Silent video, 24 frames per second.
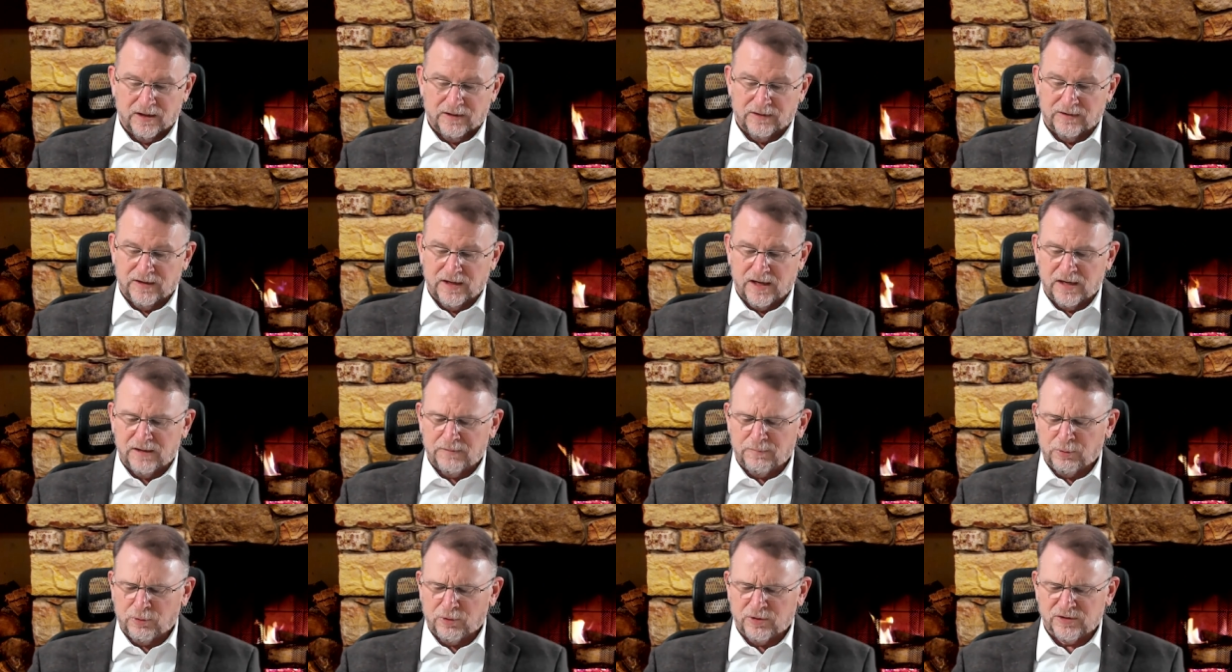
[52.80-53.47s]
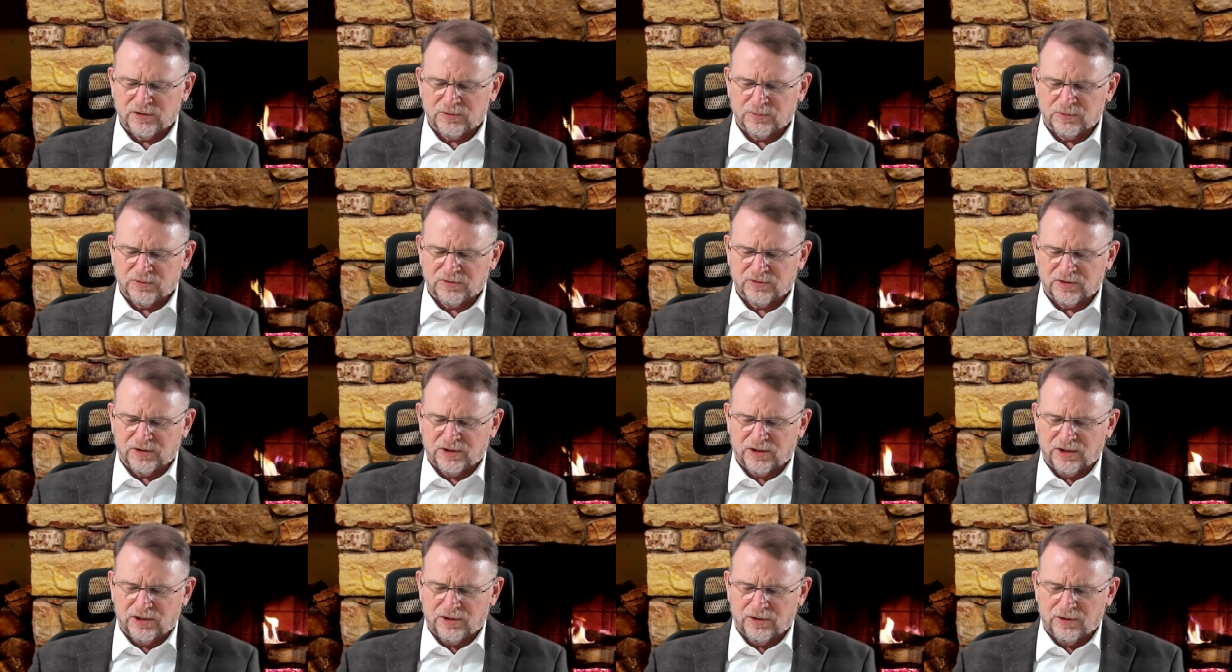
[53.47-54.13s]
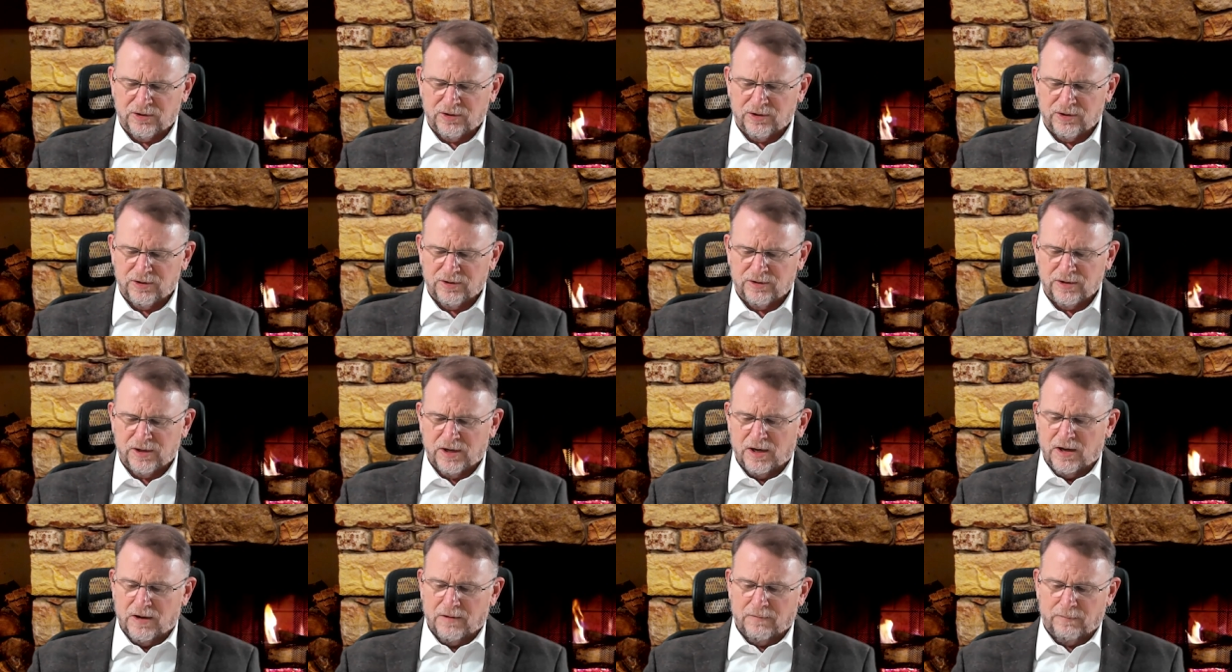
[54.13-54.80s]
The endpoints were secured
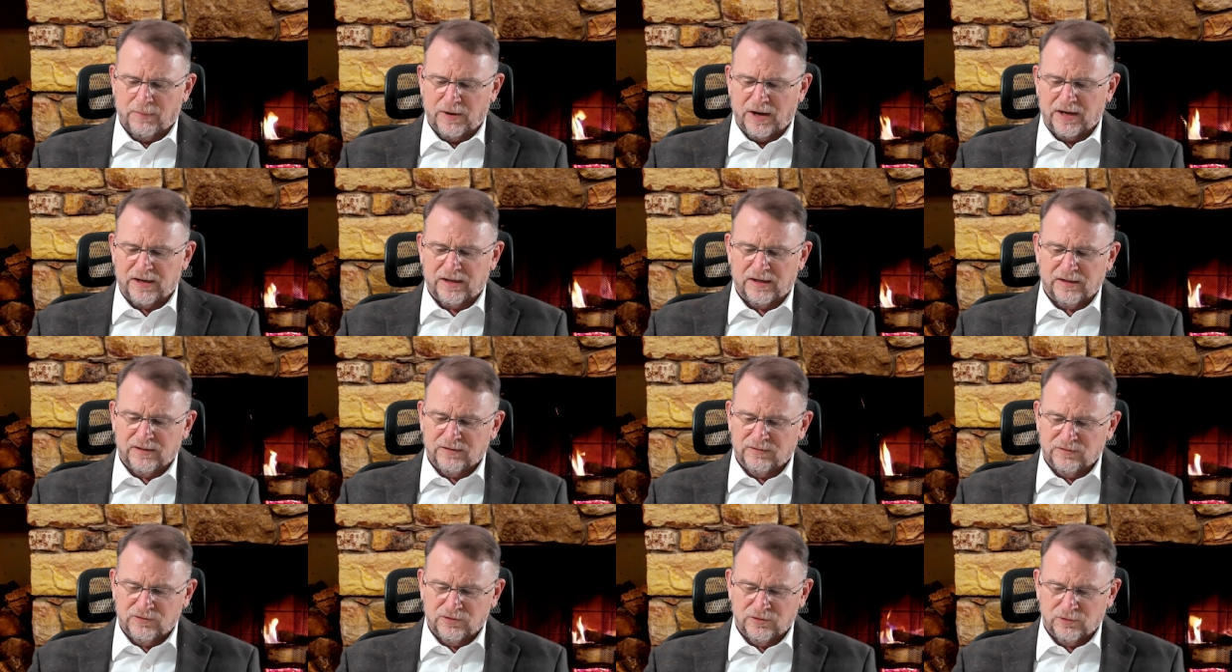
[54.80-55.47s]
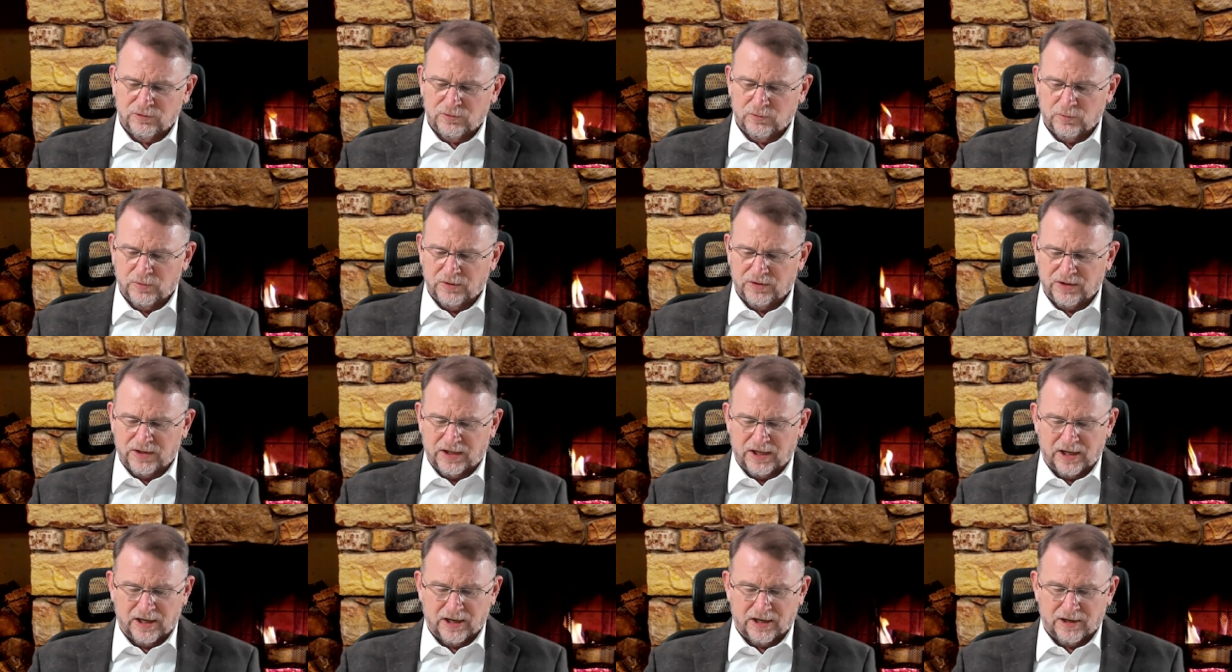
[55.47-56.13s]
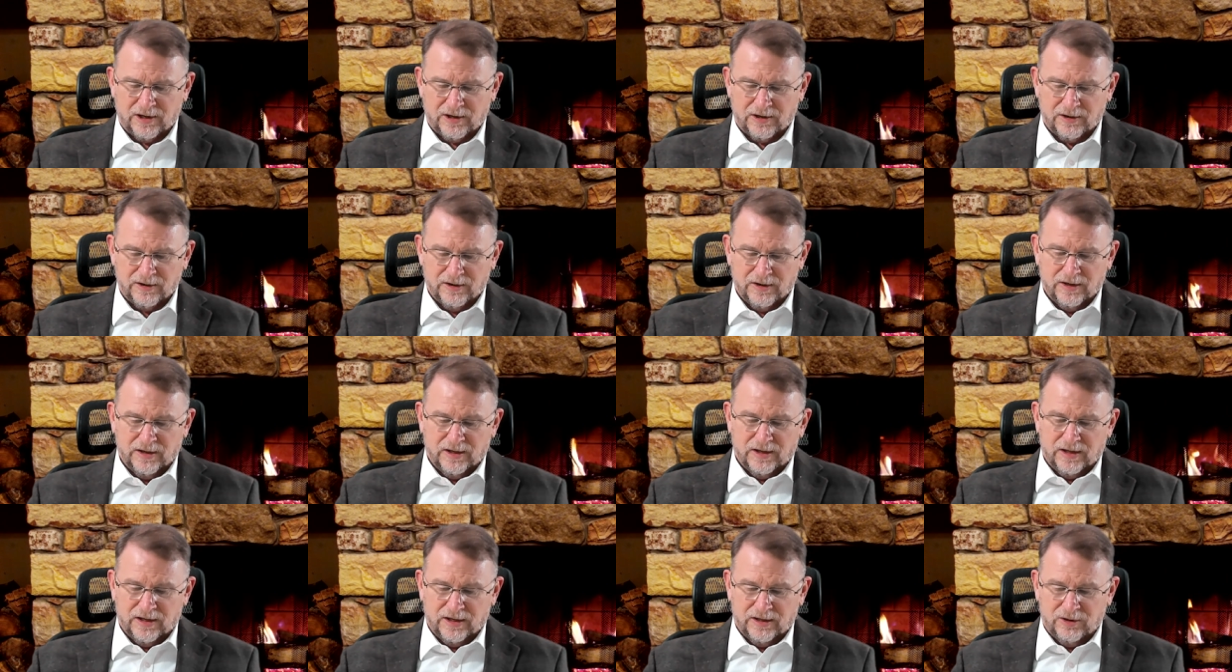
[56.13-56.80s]
by Intune with care
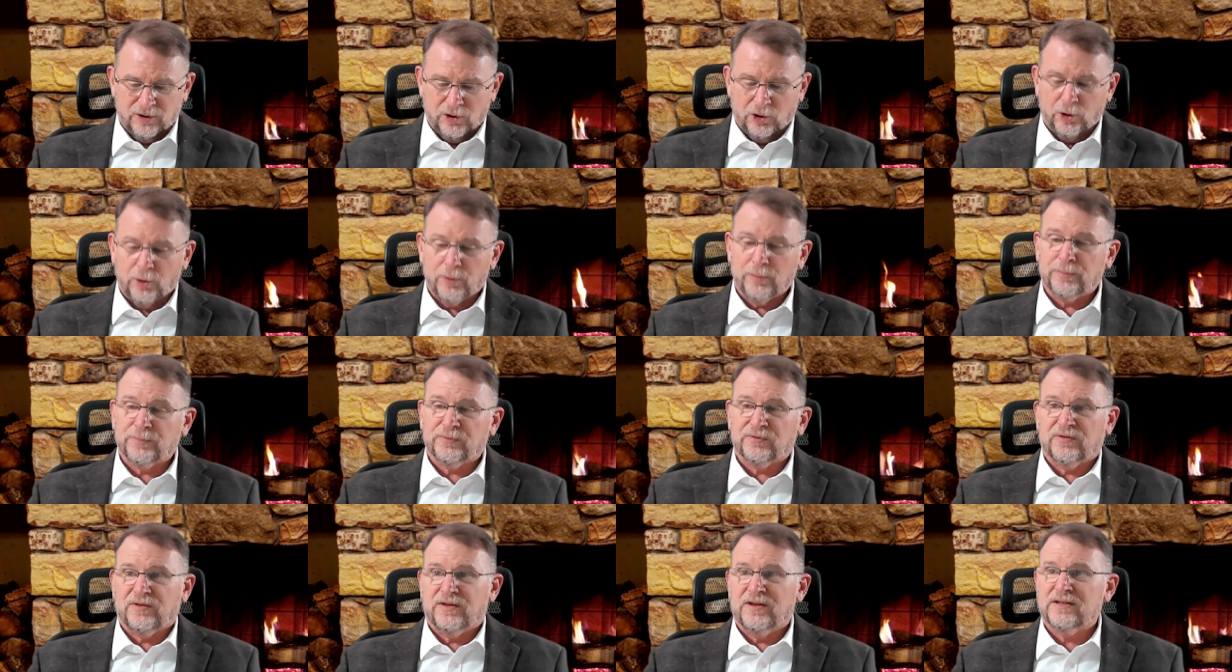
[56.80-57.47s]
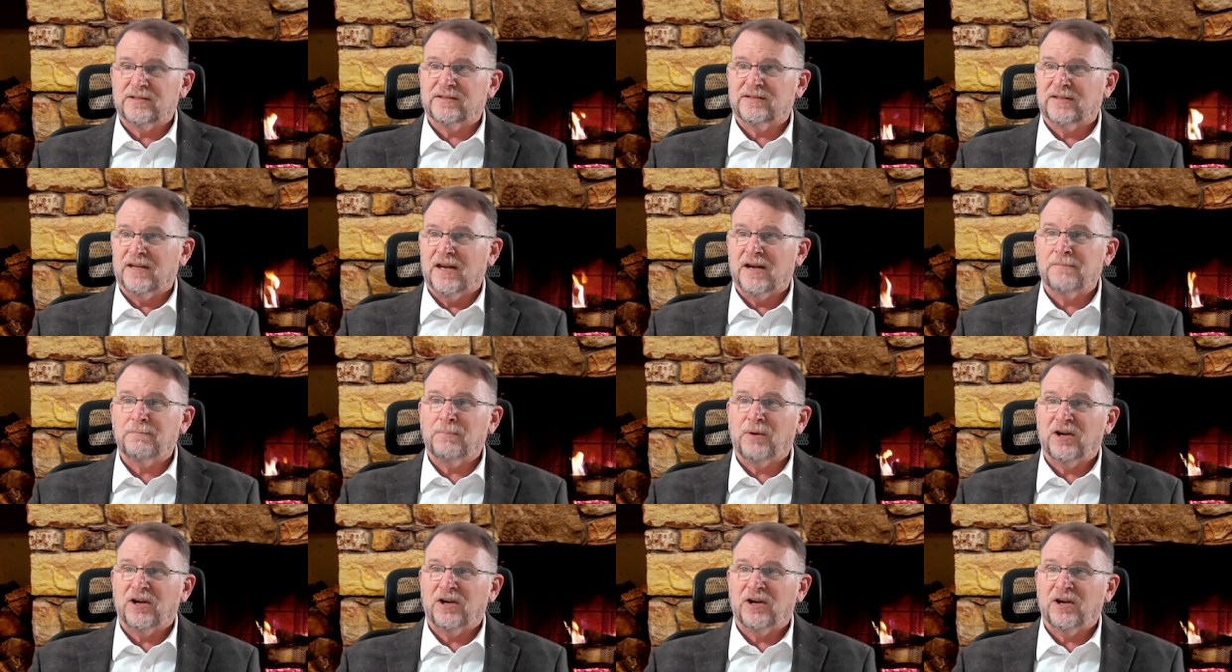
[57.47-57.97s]
in hopes that St.